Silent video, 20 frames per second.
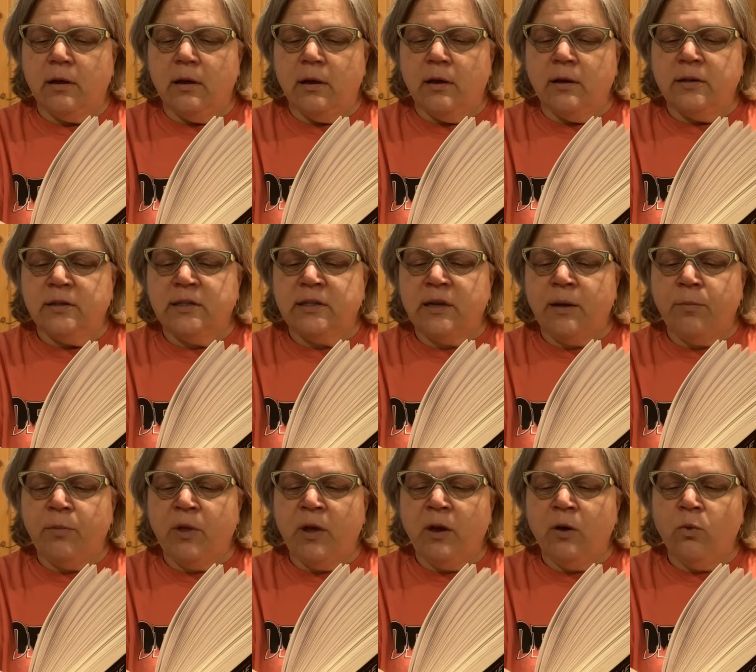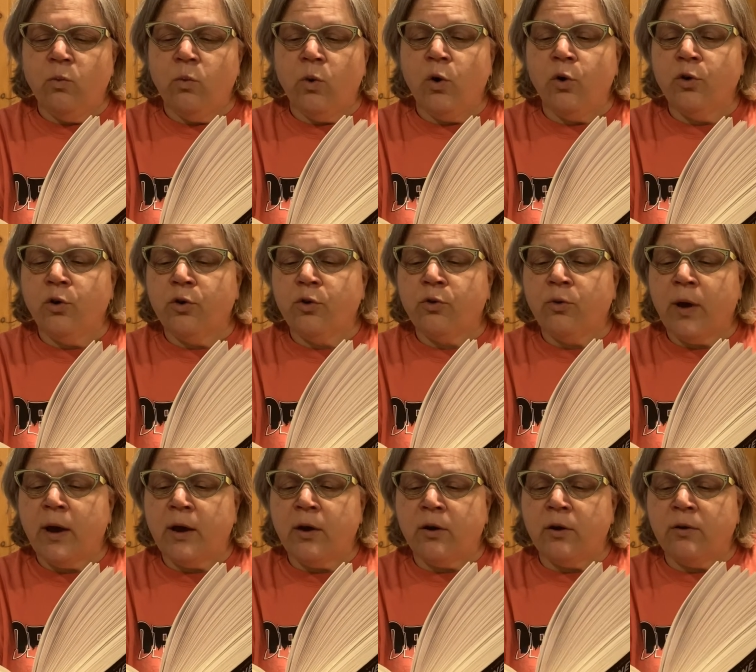Something woke
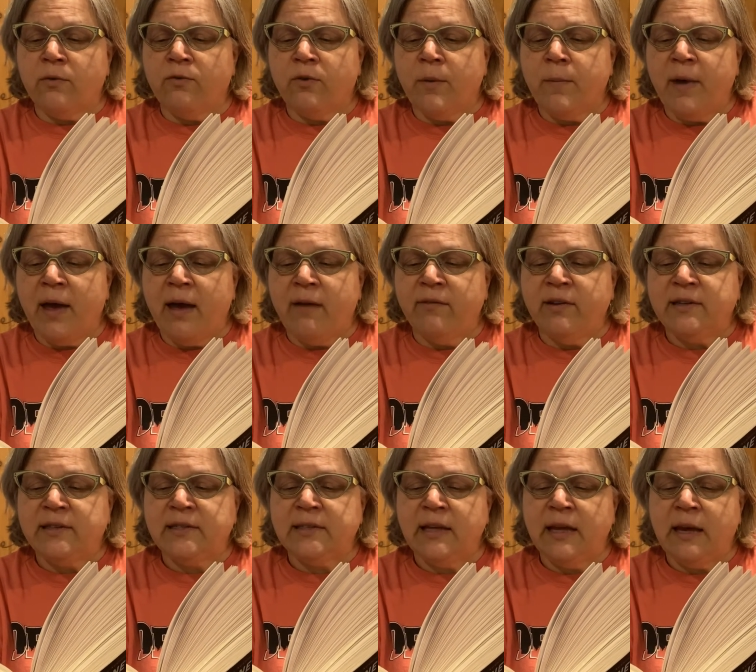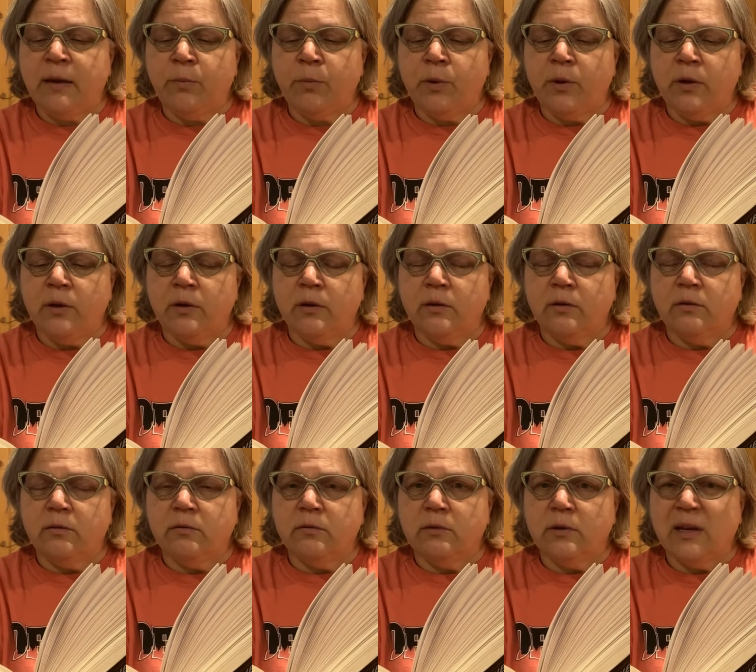Gregor from a heavy sleep.
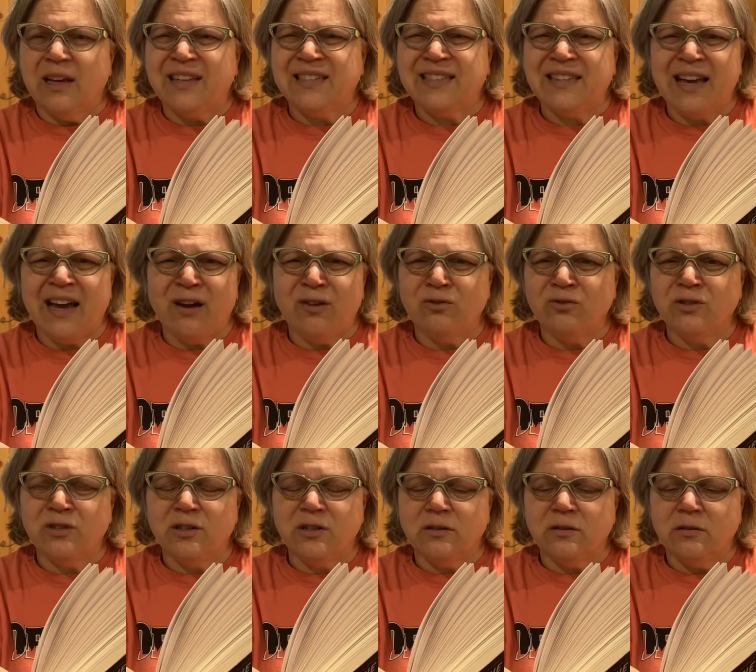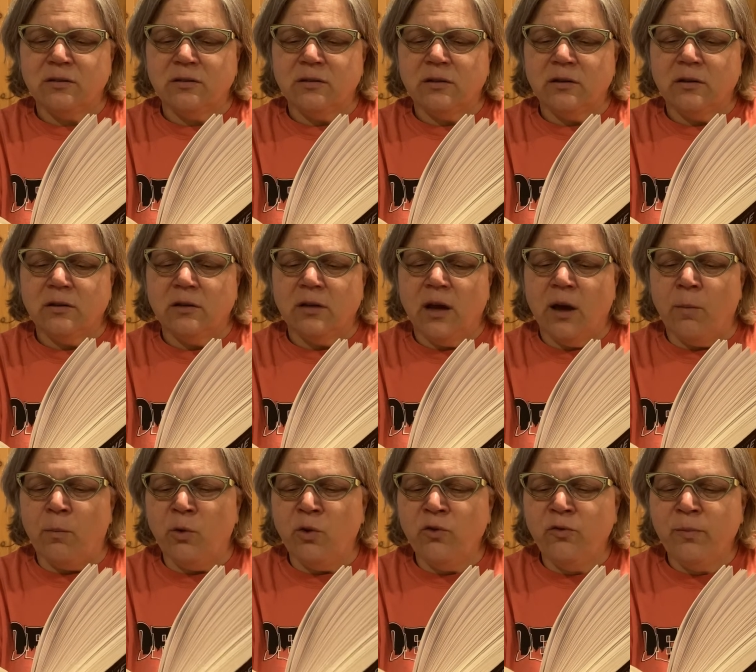A sound? A
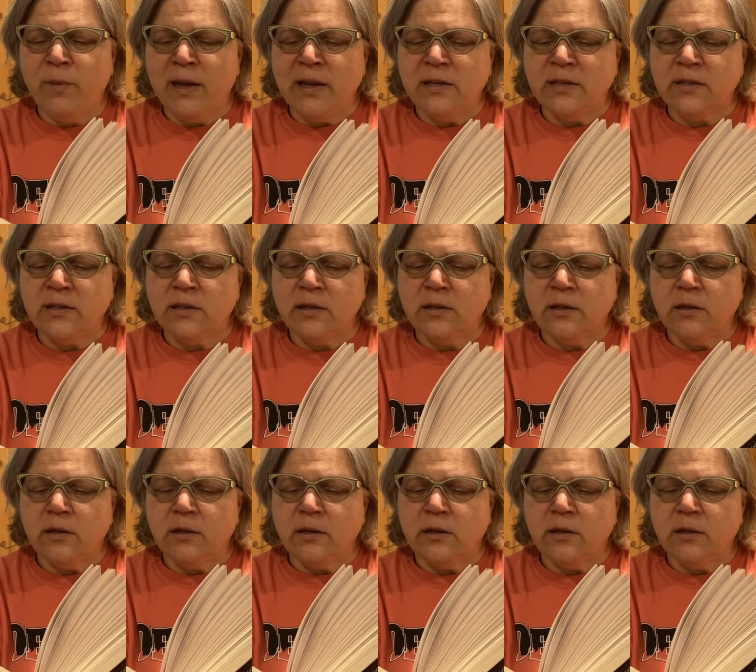movement?